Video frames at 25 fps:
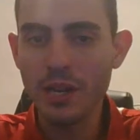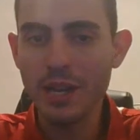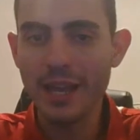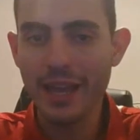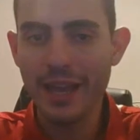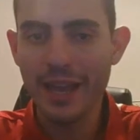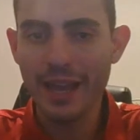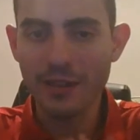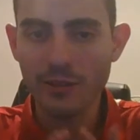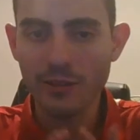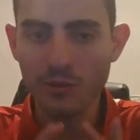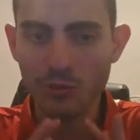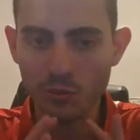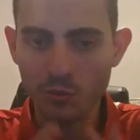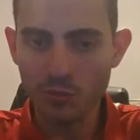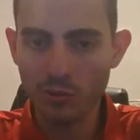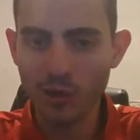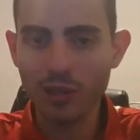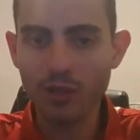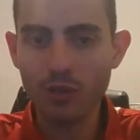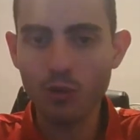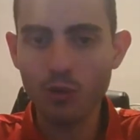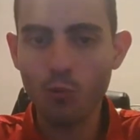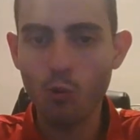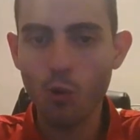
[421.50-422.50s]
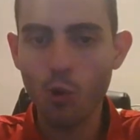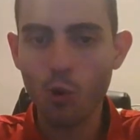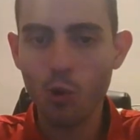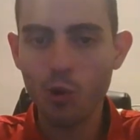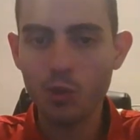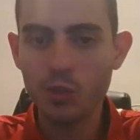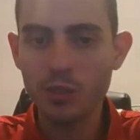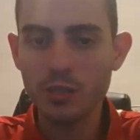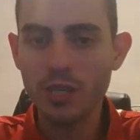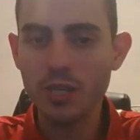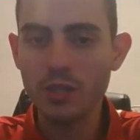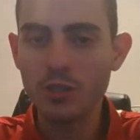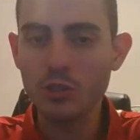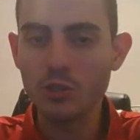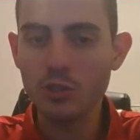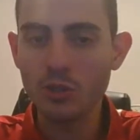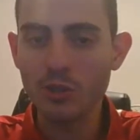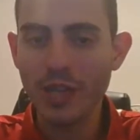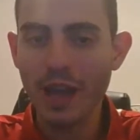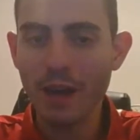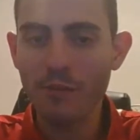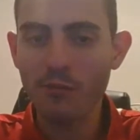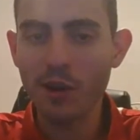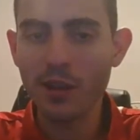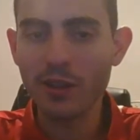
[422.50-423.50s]
and to spread the word so
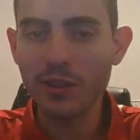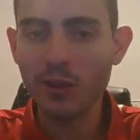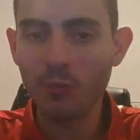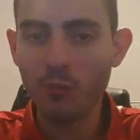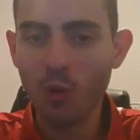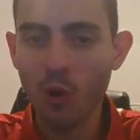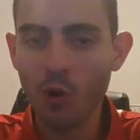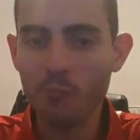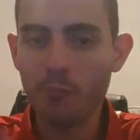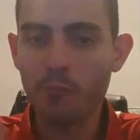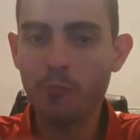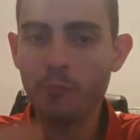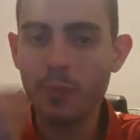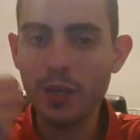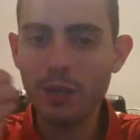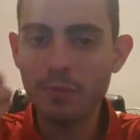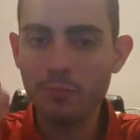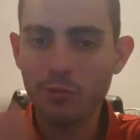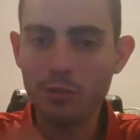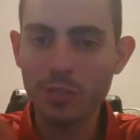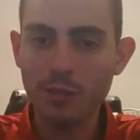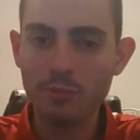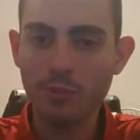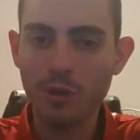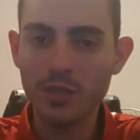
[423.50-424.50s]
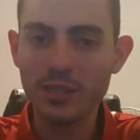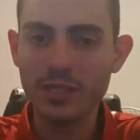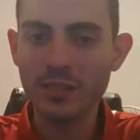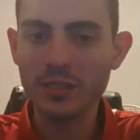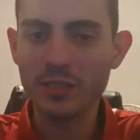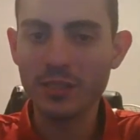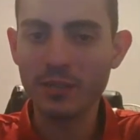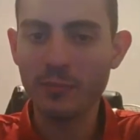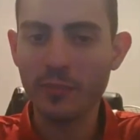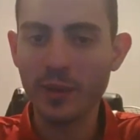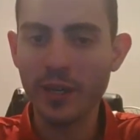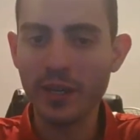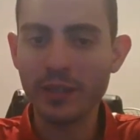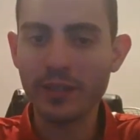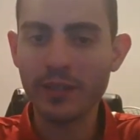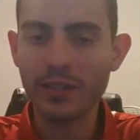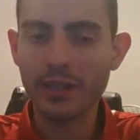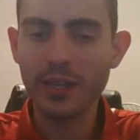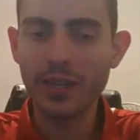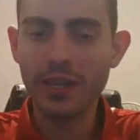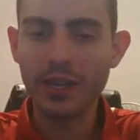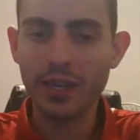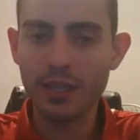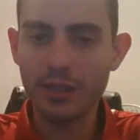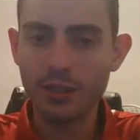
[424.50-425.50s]
that way the more people that participate
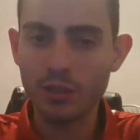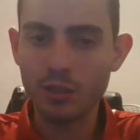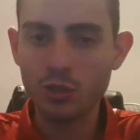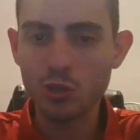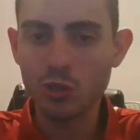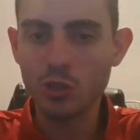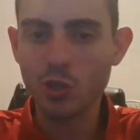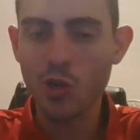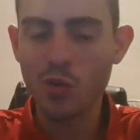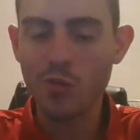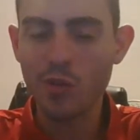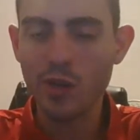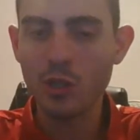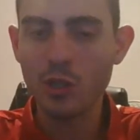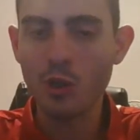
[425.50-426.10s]
in this survey,